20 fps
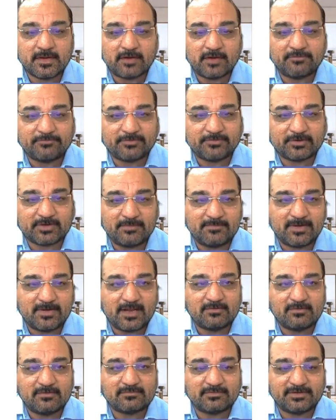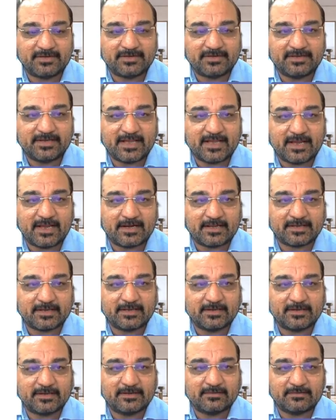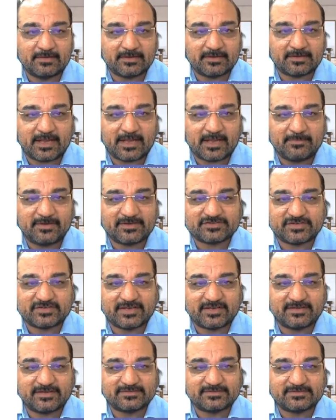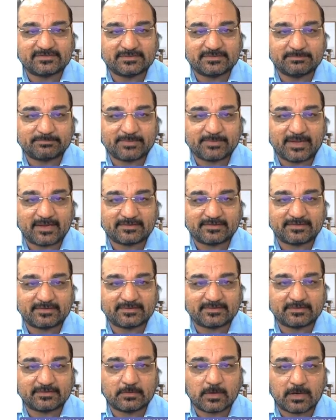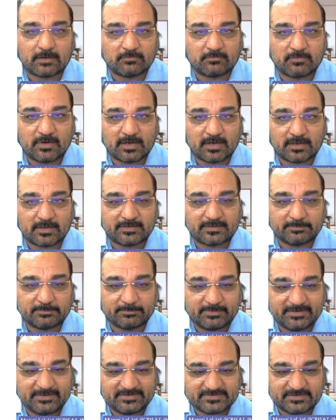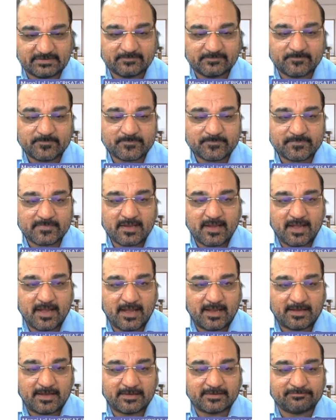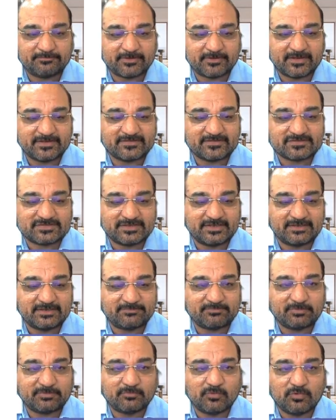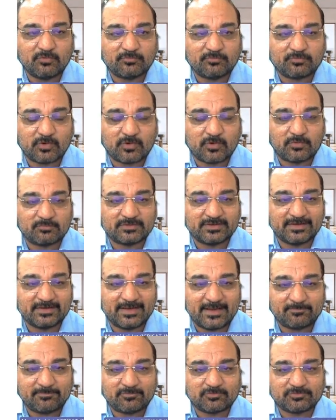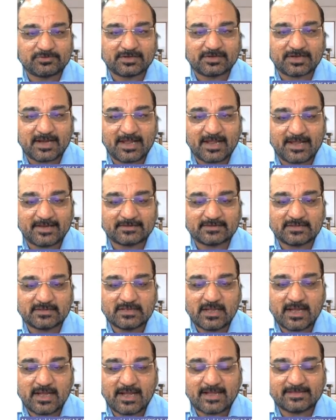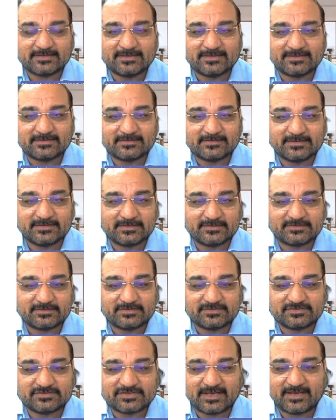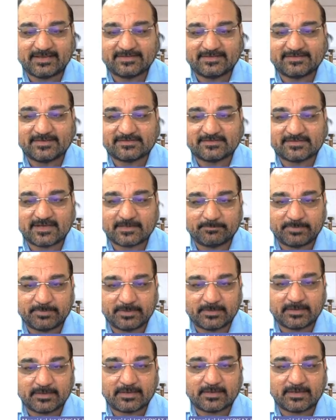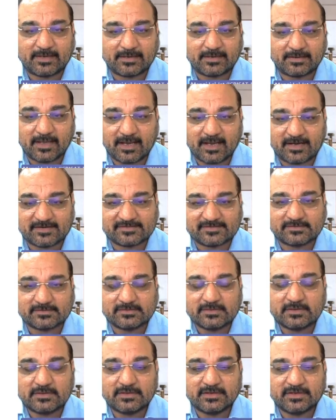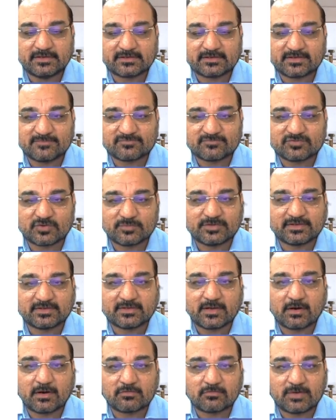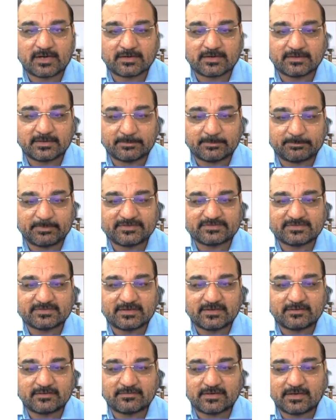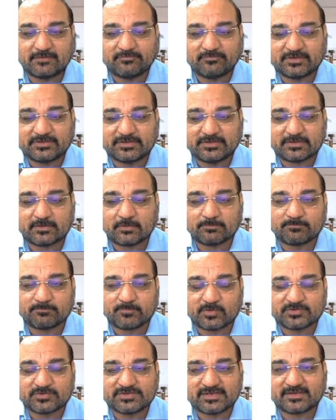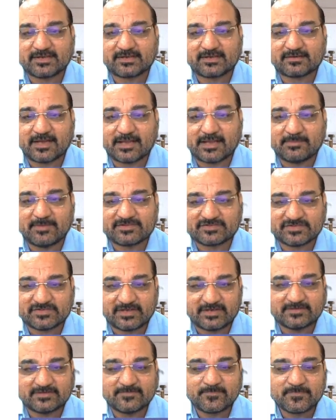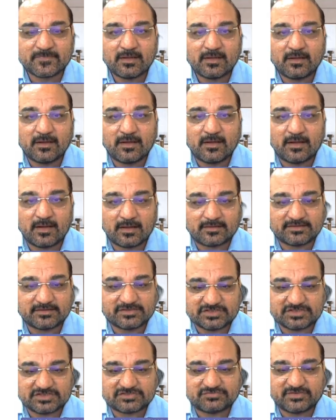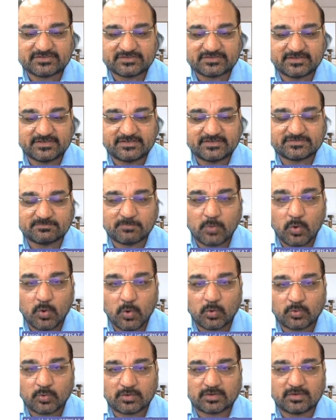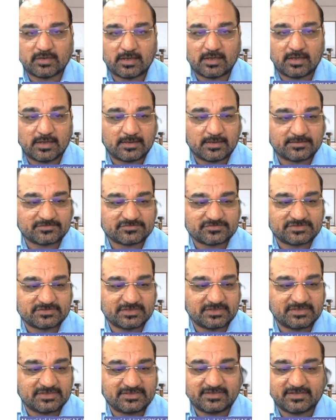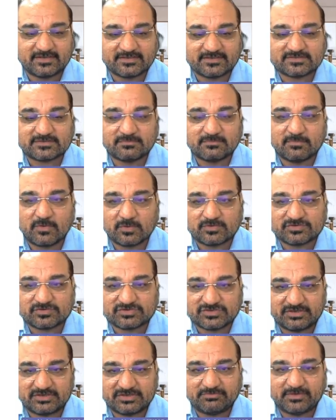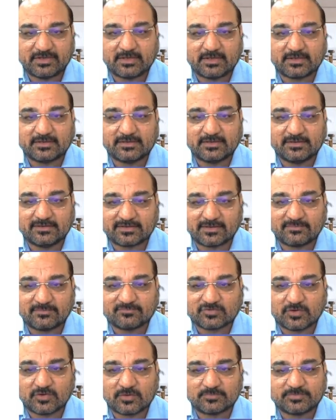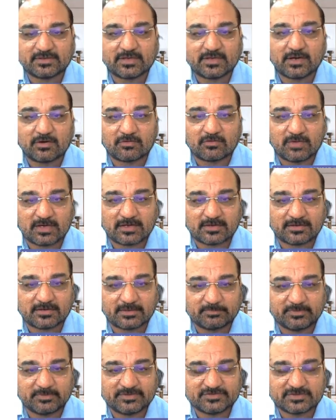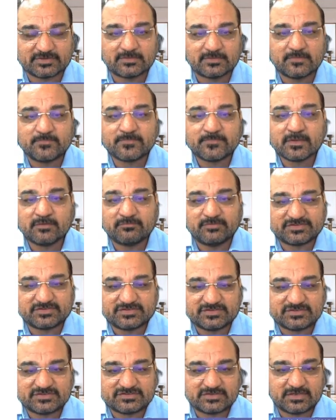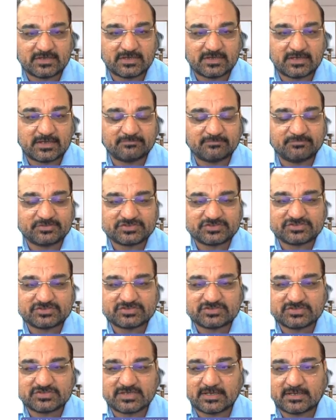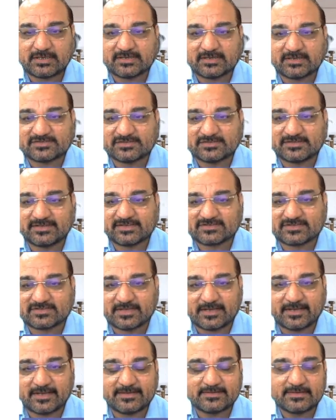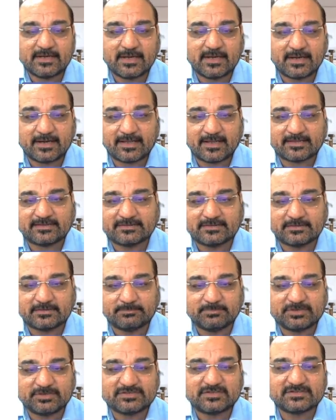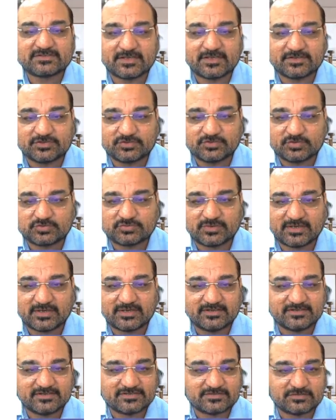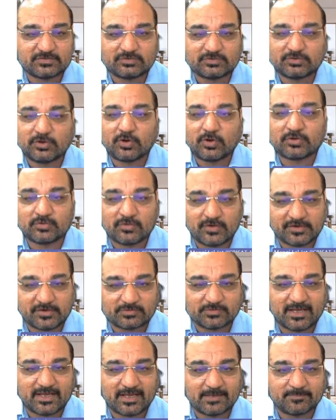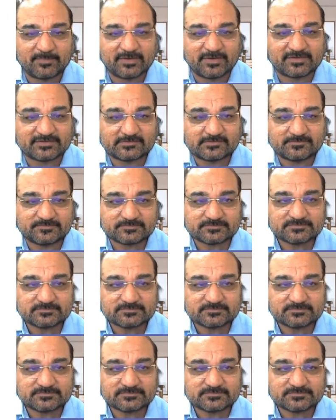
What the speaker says: Now, if you come down to India, and again, the climate change is impacting the groundwater depletion. And if you can see, if you move from the left to the right, I think the challenges are bigger and larger in terms of the groundwater depletion. And with the projected climate change, the situation is more serious, more severe in terms of the groundwater depletion, which is a serious challenge. And I think the business as usual is not going to help us.